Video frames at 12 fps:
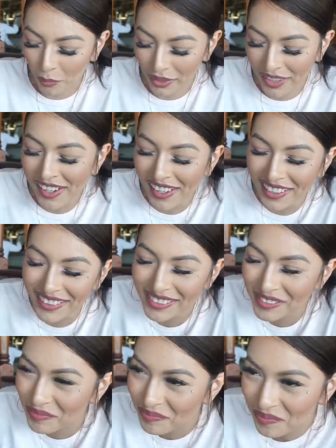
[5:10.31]
fight.
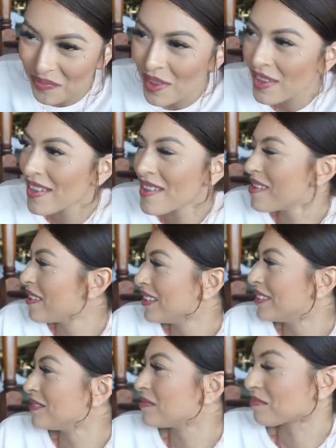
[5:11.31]
But she
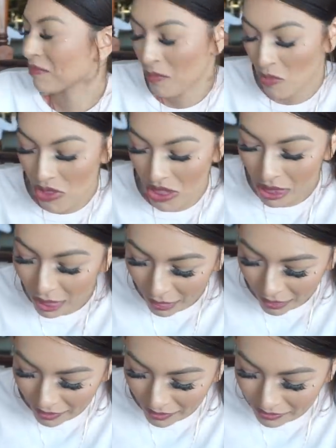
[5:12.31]
forget, every other day
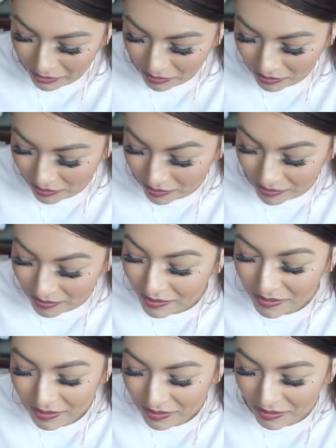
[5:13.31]
we go out to eat, have
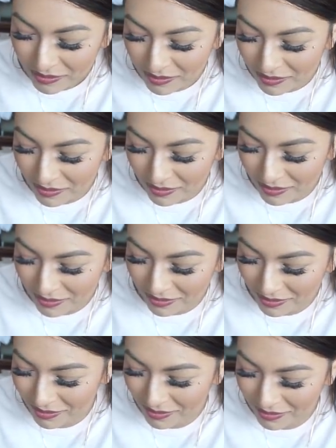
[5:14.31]
a good
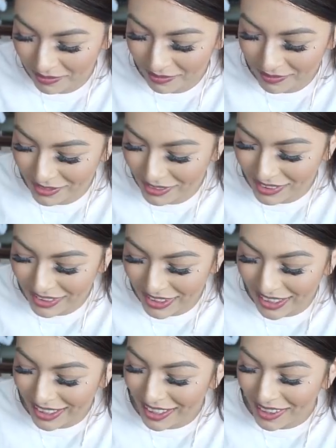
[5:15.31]
time, 7
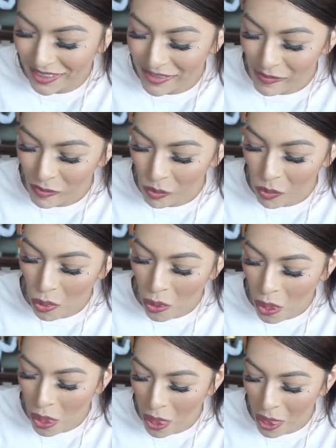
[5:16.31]
days a week. No,
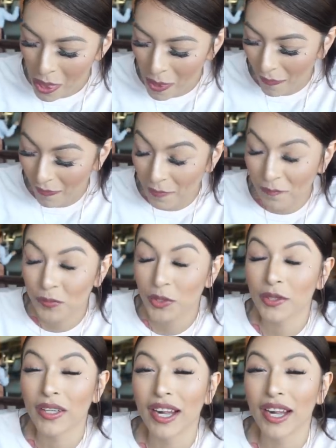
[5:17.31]
6 days a week.